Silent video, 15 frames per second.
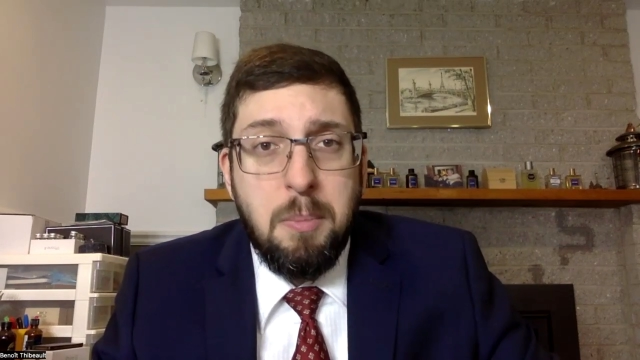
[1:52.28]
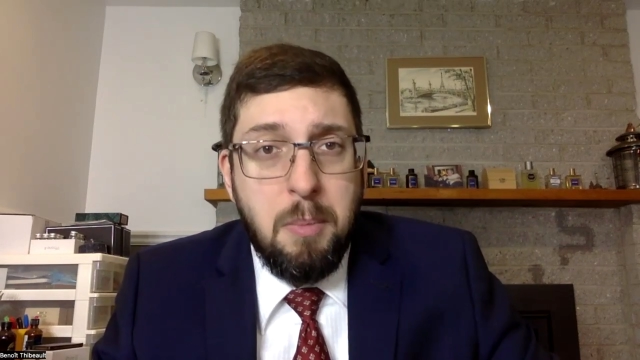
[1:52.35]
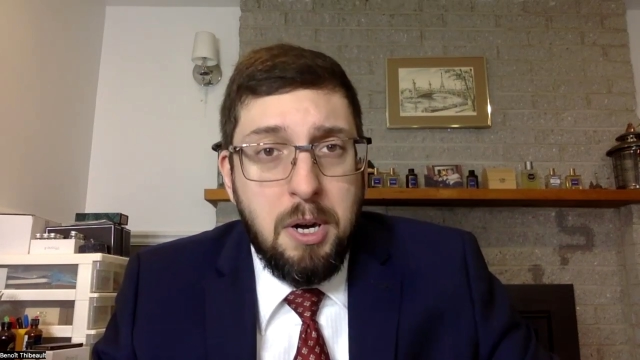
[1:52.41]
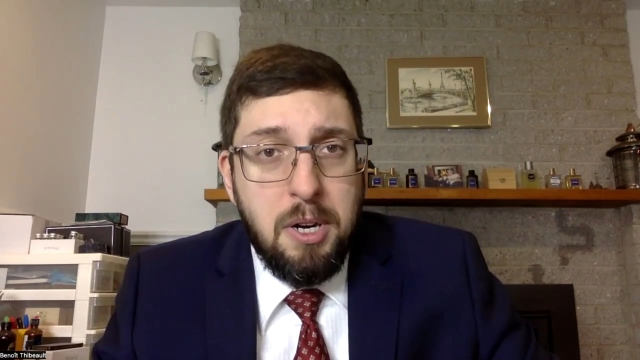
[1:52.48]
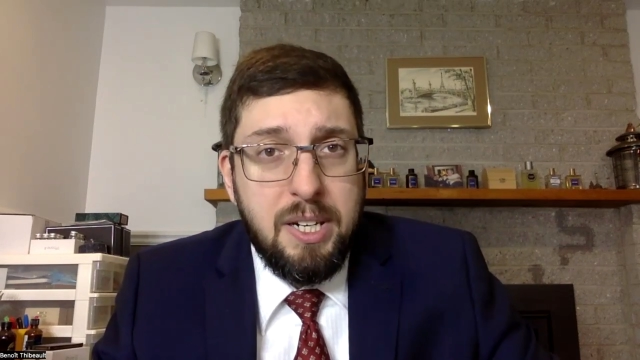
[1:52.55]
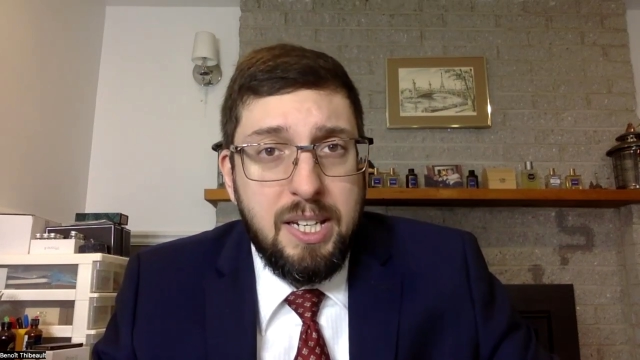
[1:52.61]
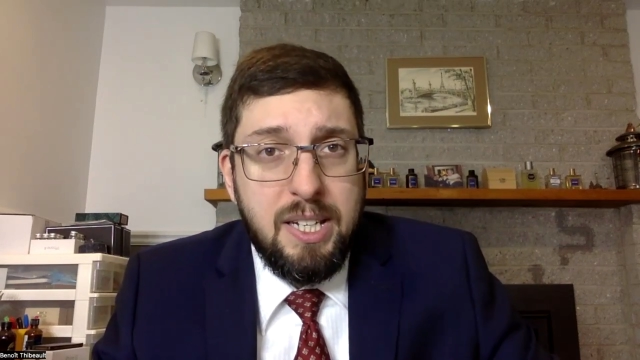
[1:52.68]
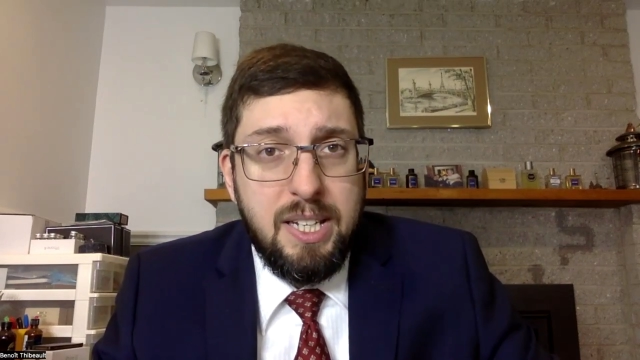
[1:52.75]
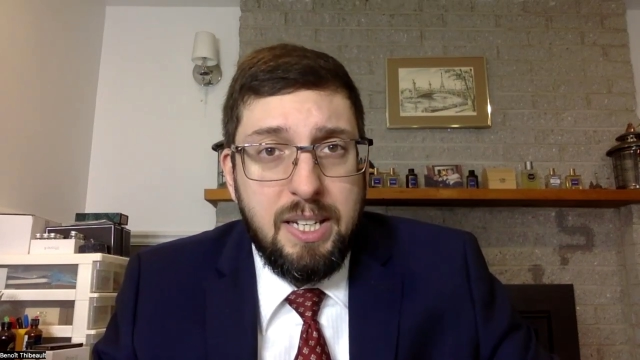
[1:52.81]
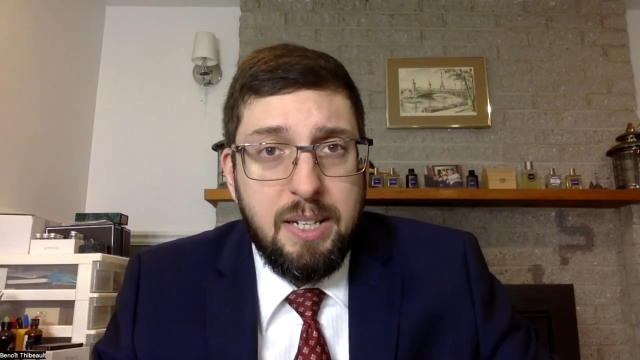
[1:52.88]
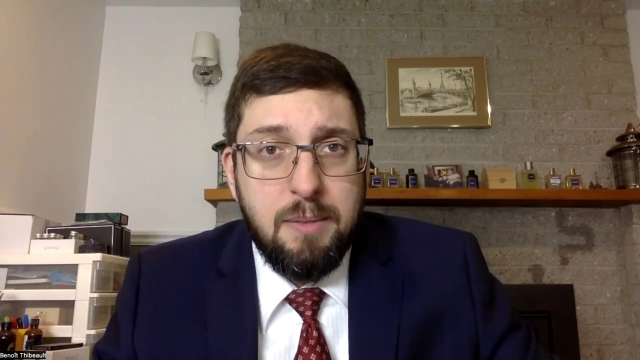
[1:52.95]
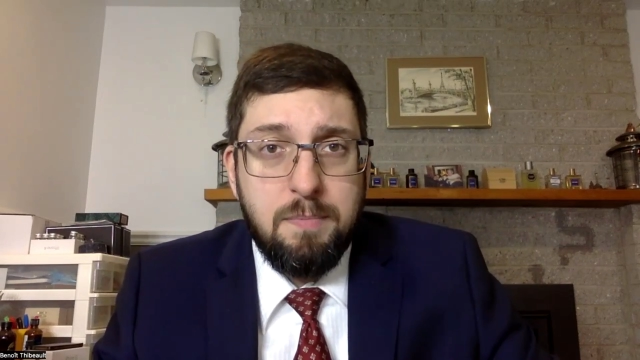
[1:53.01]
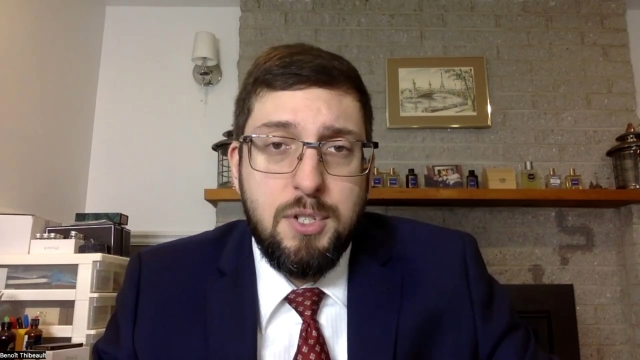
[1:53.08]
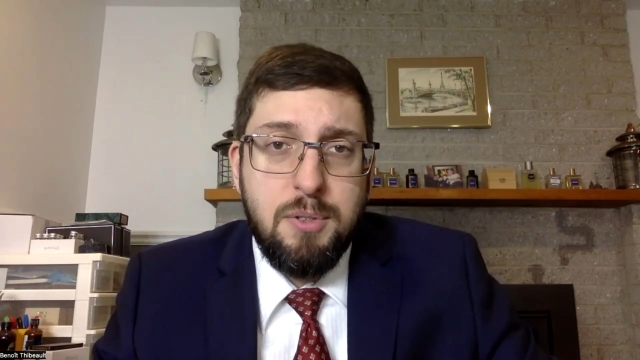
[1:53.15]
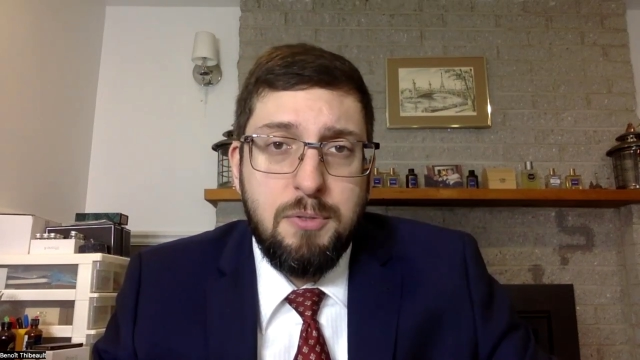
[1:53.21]
the marketing.
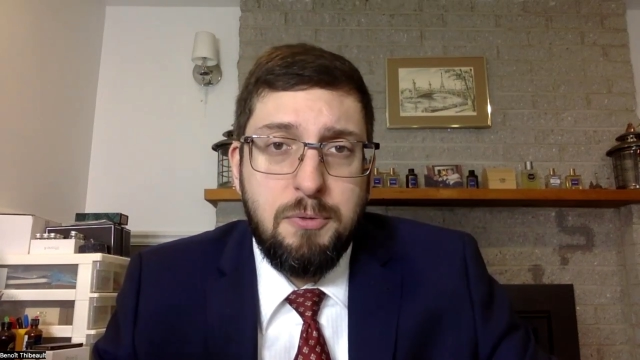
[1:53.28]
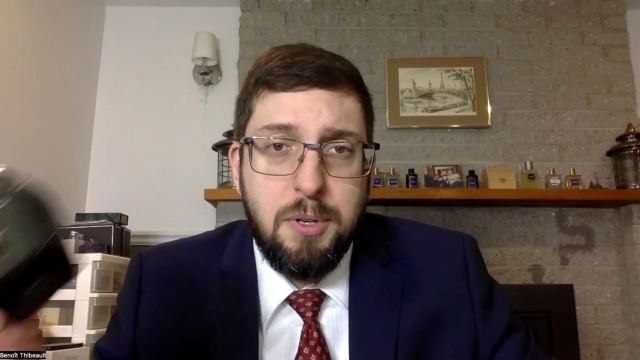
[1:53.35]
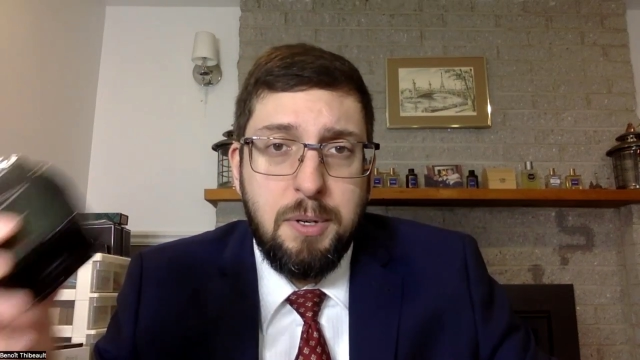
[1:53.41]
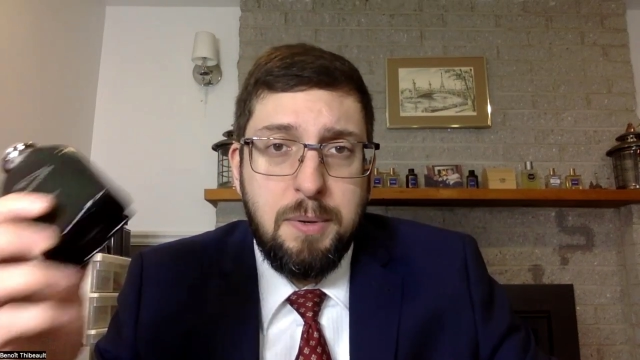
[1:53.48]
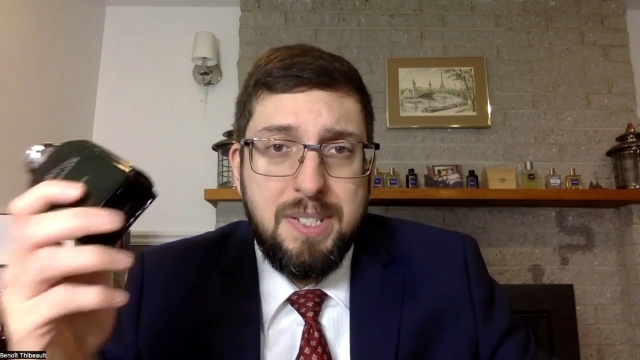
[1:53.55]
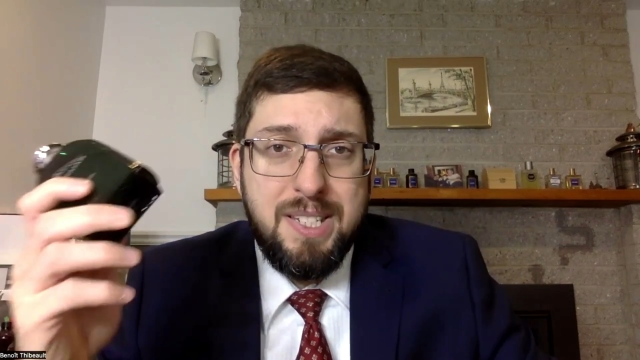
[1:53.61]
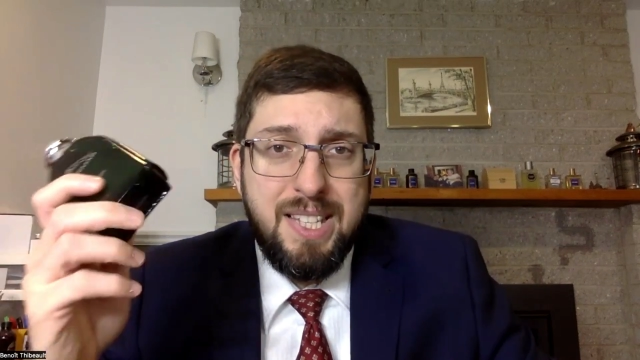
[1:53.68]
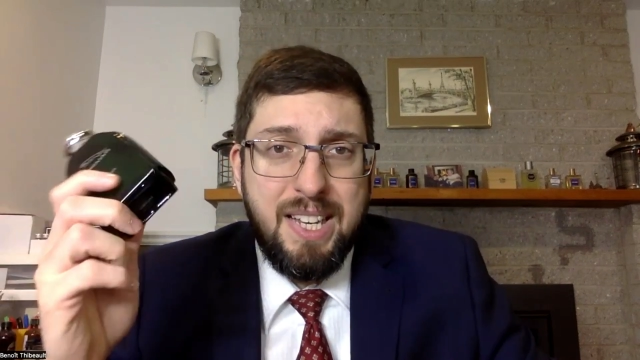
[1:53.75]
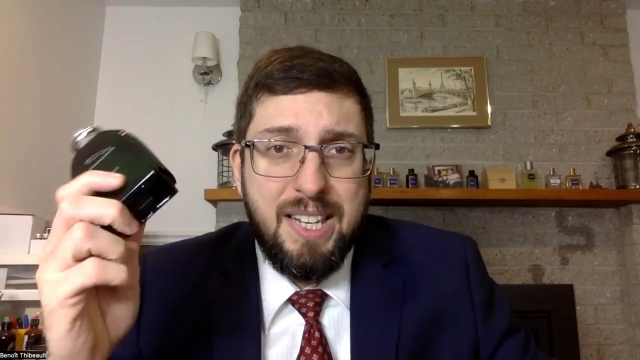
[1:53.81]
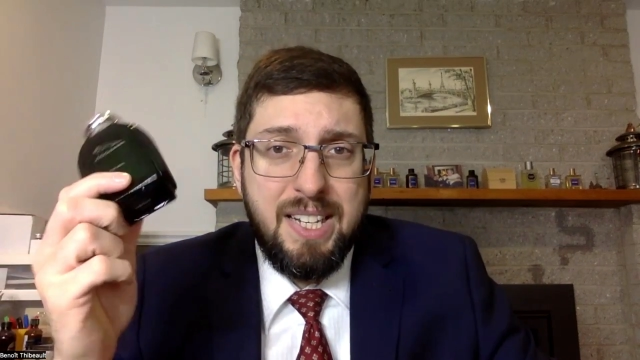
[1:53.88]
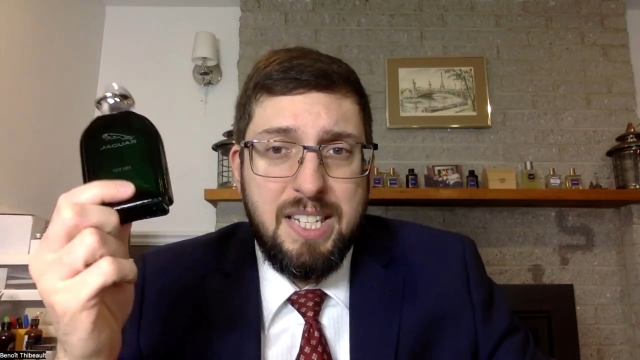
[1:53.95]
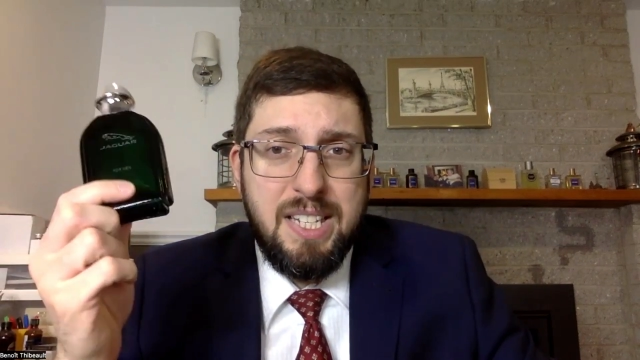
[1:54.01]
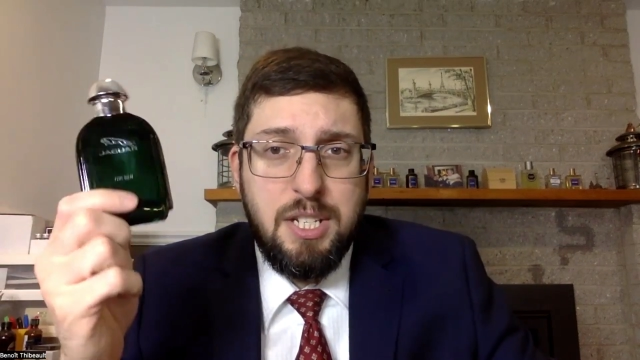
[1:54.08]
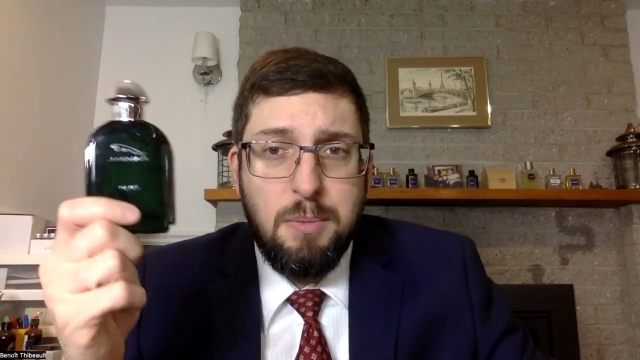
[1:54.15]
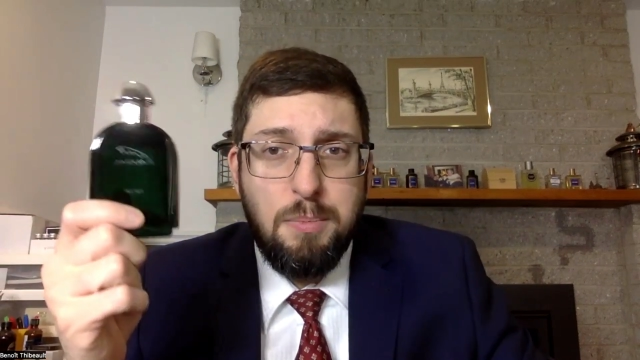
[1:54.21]
So a fragrance like this,